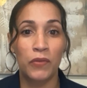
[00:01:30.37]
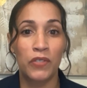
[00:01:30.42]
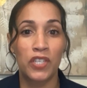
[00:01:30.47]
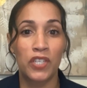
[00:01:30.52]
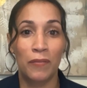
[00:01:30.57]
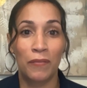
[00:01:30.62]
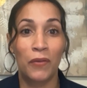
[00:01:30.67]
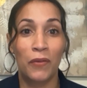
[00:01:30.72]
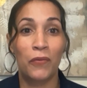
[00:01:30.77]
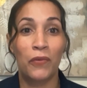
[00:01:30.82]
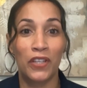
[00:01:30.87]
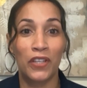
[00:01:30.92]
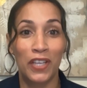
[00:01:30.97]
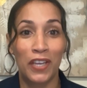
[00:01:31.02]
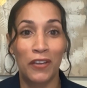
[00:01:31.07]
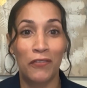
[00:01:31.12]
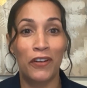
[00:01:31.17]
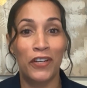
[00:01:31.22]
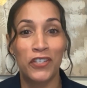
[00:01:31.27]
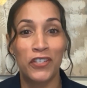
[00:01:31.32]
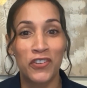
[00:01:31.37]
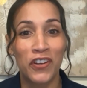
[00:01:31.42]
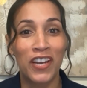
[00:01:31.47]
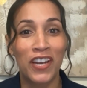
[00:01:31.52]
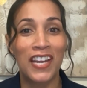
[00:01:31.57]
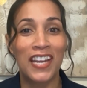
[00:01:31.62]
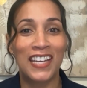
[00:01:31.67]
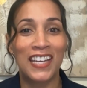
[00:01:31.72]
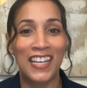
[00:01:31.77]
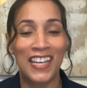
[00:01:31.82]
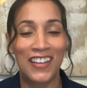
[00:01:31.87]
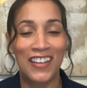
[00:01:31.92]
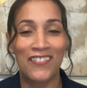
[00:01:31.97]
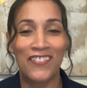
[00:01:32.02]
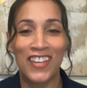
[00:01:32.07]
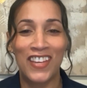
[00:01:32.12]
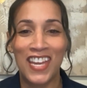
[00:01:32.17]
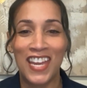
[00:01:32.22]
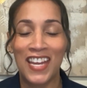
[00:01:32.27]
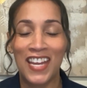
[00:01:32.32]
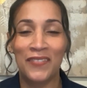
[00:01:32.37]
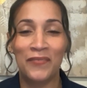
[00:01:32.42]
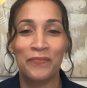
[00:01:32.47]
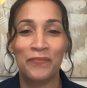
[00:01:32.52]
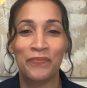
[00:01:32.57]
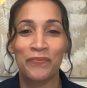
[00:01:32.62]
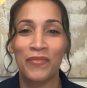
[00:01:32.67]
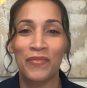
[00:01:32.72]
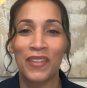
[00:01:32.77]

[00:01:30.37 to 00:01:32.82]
which can be really frustrating and inconvenient.